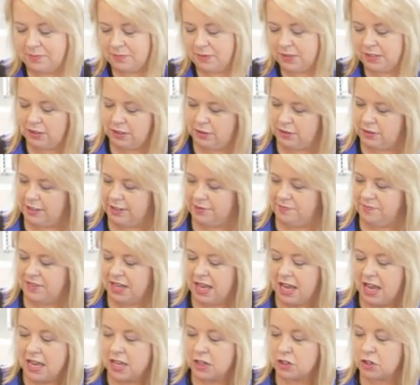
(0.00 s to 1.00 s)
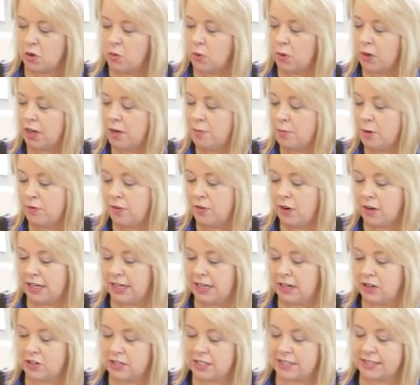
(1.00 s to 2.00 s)
Absolutely. So we're going to move on
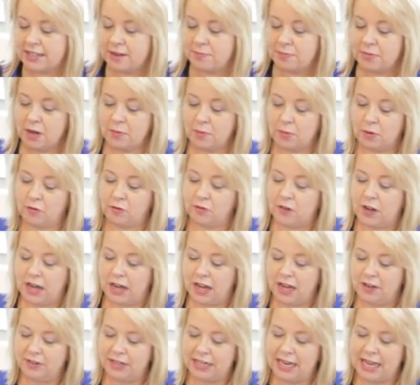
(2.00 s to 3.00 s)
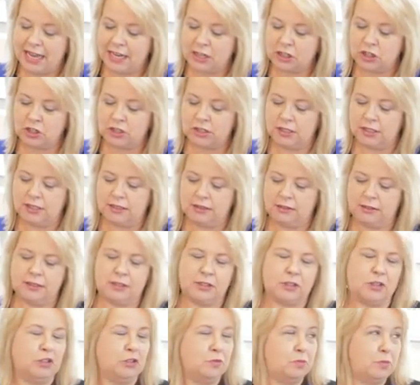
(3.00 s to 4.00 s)
here to step number 5, and actually,
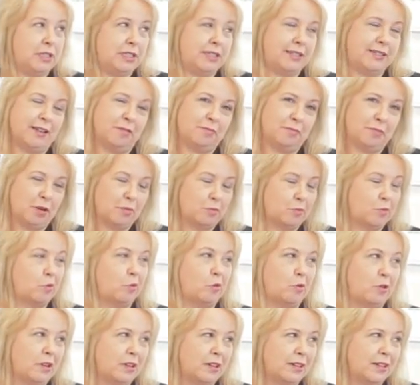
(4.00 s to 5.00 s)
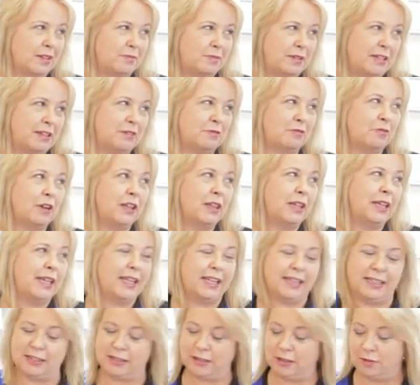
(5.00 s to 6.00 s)
this could be step number 1. I mean, it
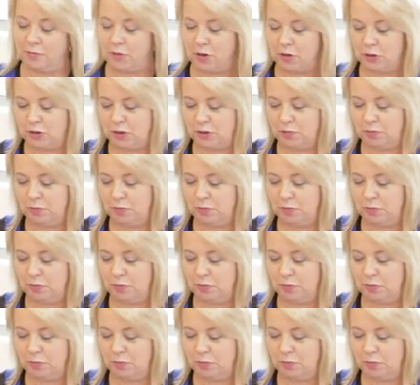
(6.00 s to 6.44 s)
really is the most